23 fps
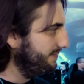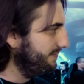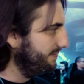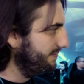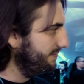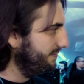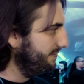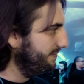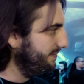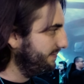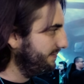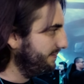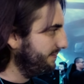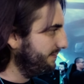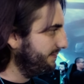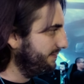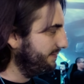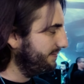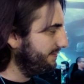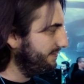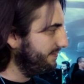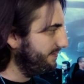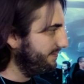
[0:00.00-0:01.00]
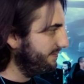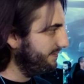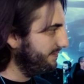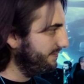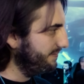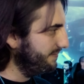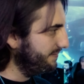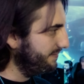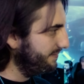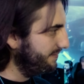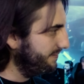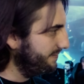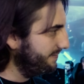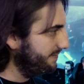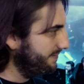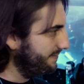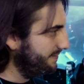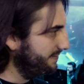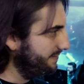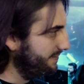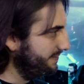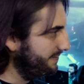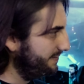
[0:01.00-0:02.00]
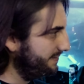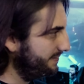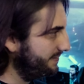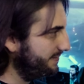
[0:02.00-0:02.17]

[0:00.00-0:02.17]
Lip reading: [no speech]